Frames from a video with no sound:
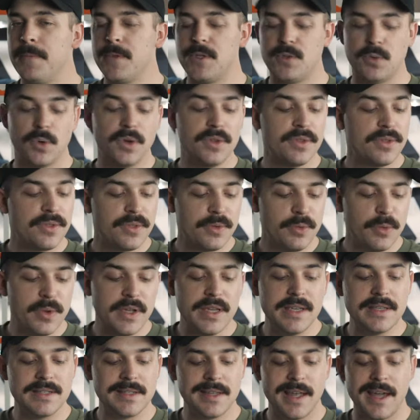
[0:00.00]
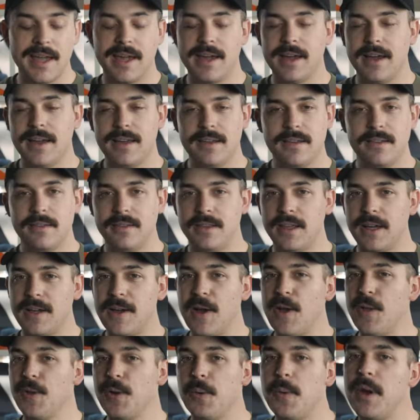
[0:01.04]
Jordan threes, like the
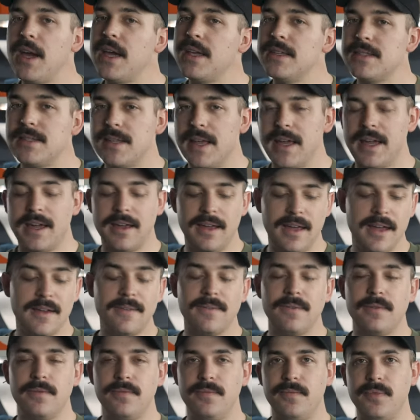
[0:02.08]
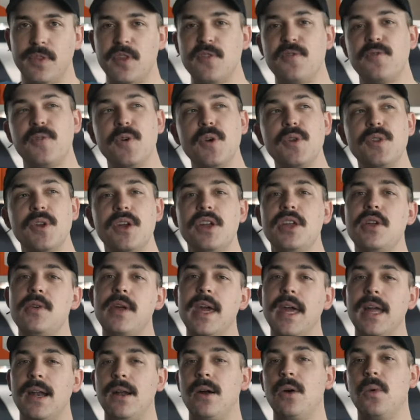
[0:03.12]
colorways, like if the further you
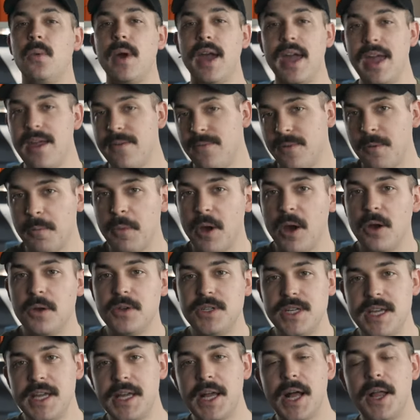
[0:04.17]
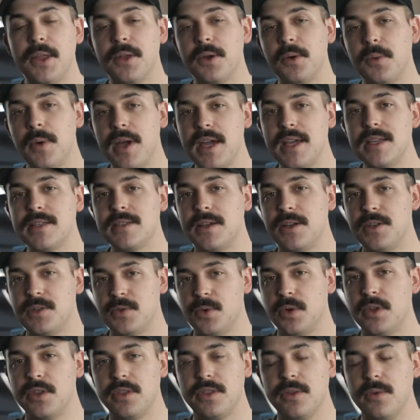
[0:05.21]
get away from O G colorways on
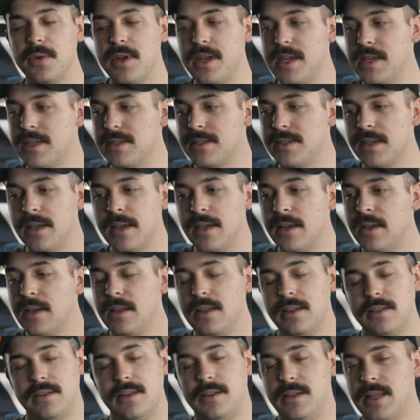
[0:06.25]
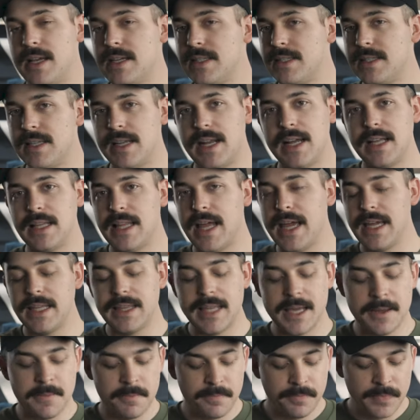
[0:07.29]
Jordan threes, the less that I like
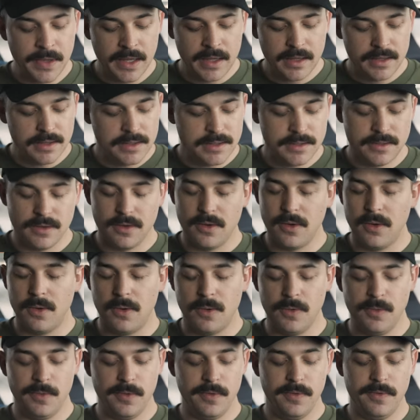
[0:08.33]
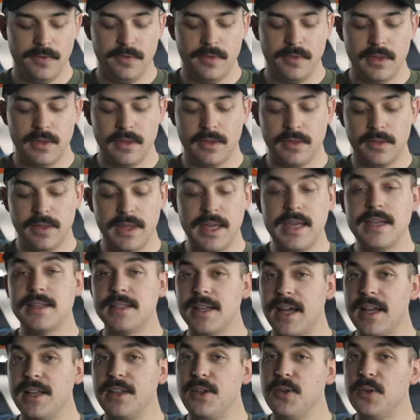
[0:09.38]
them. So these
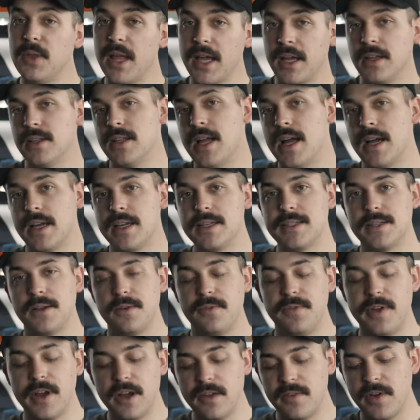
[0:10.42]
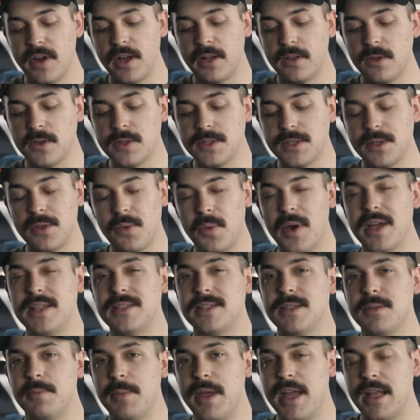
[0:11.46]
I do like a lot because they're very, very close to the white
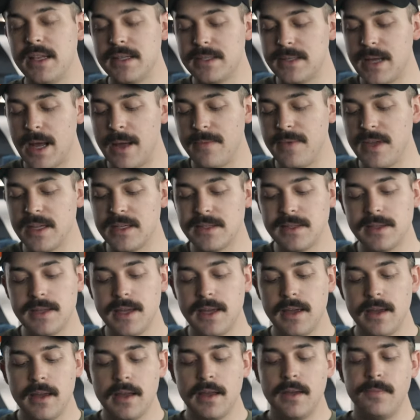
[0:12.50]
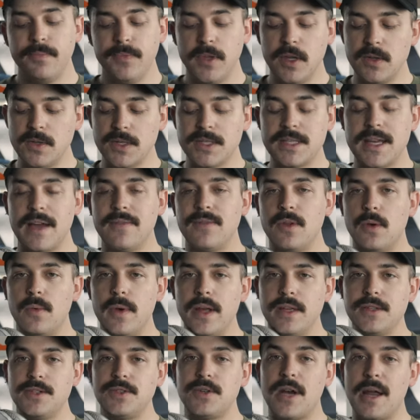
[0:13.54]
cements. Obviously, you just have the
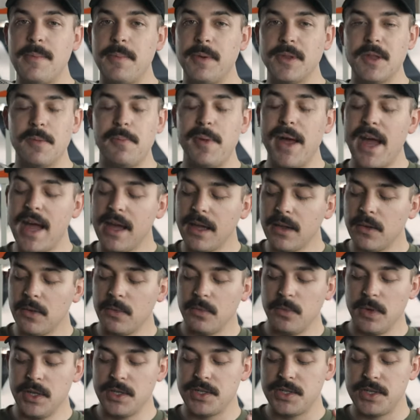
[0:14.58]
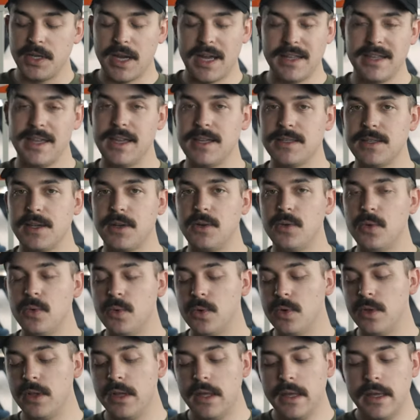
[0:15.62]
red stripe on the back, which I think is a
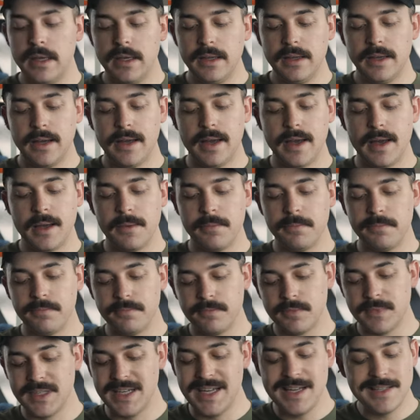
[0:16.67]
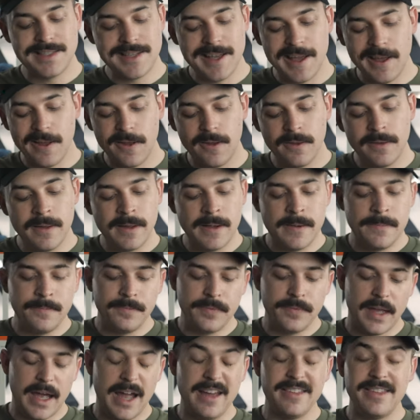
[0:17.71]
cool um, detail.
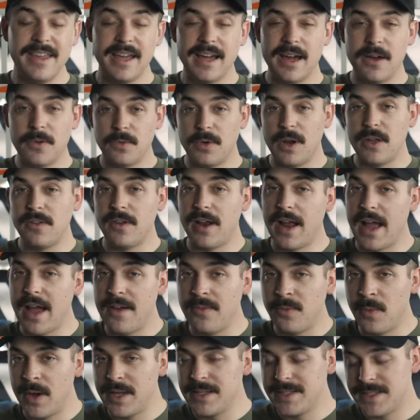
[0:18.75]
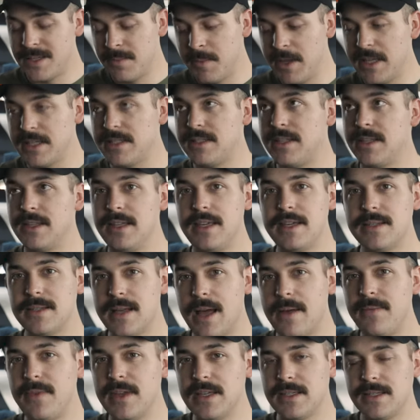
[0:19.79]
I think I would rather have white cements than these,
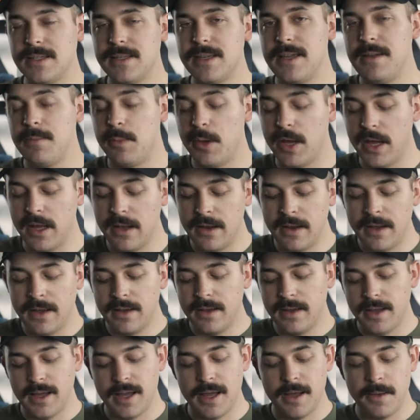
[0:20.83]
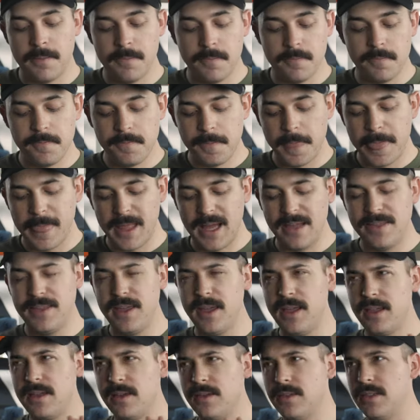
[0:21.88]
obviously, but um, I
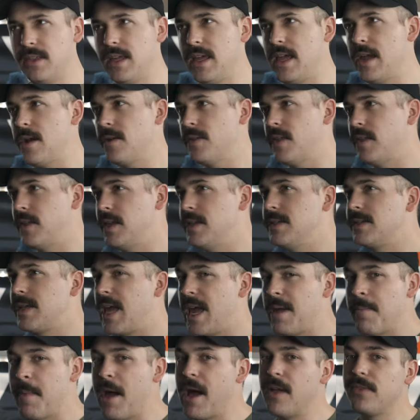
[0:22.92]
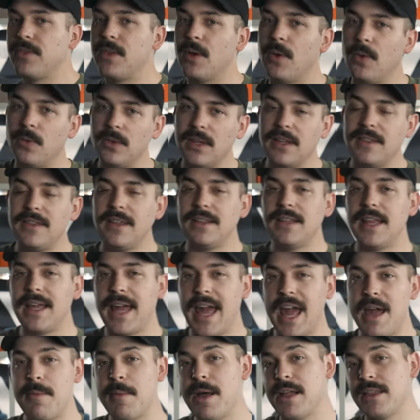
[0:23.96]
think the year that these came out, the only thing that
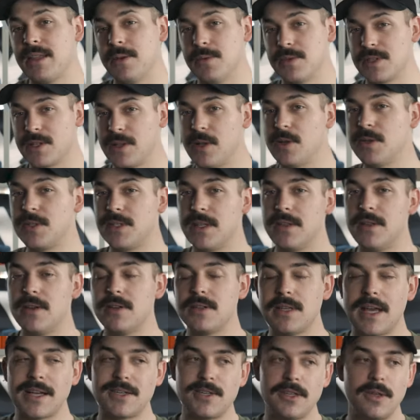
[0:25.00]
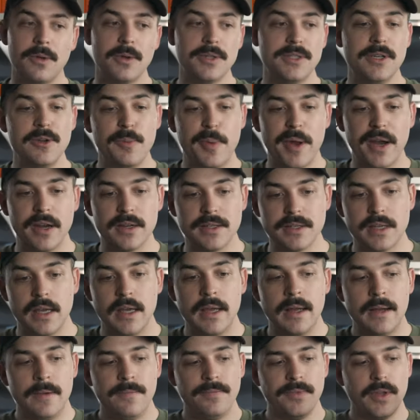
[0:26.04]
came out that was close to those, actually there were two pairs.
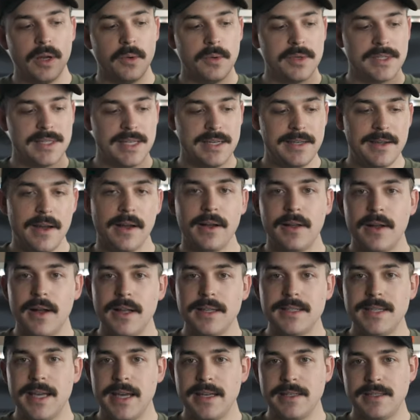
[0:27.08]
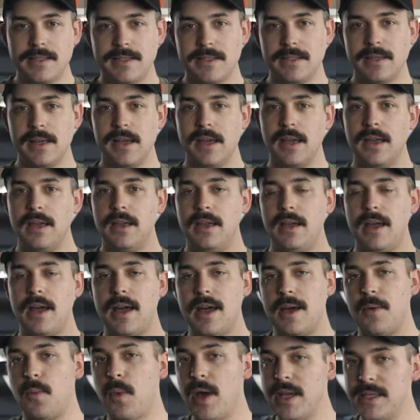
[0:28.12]
There was the dunk contest
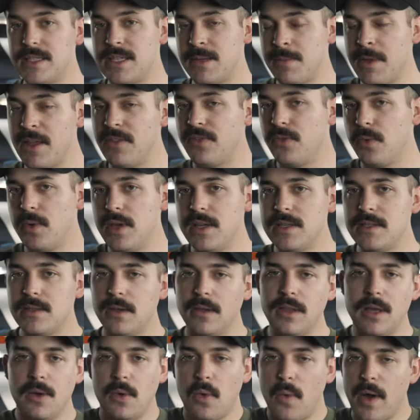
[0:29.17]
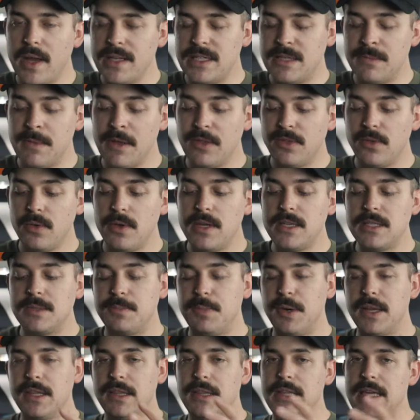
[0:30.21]
uh, white cement threes, so they were white cement
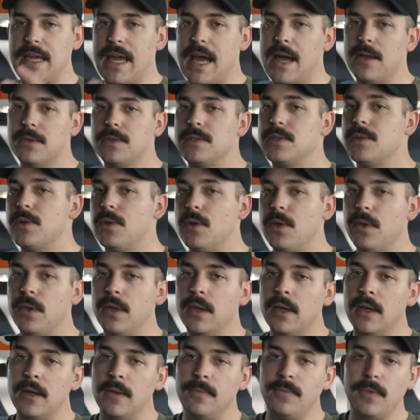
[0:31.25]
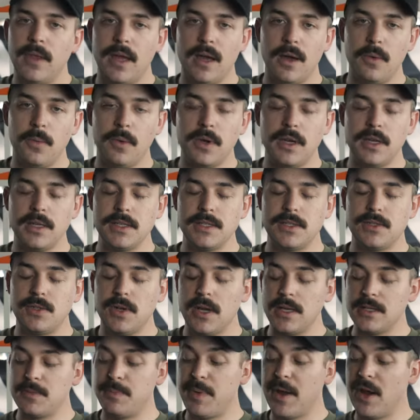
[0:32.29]
threes, but the outsole uh, was
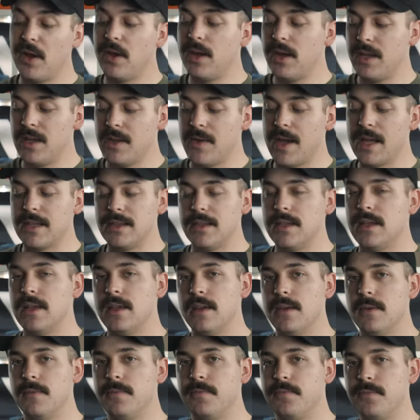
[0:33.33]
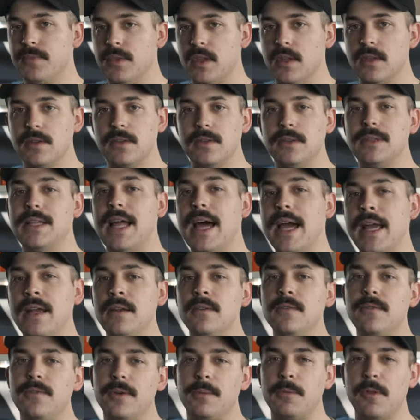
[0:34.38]
transparent and you had the, the
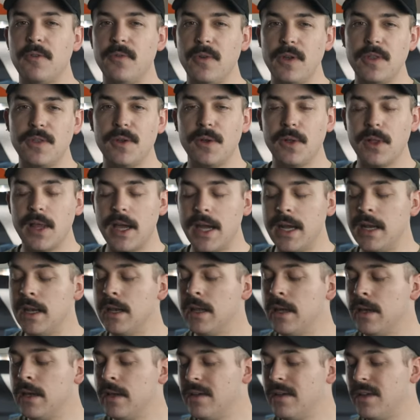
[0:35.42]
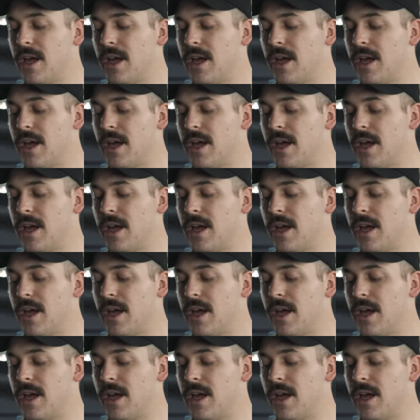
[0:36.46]
line from the free throw line.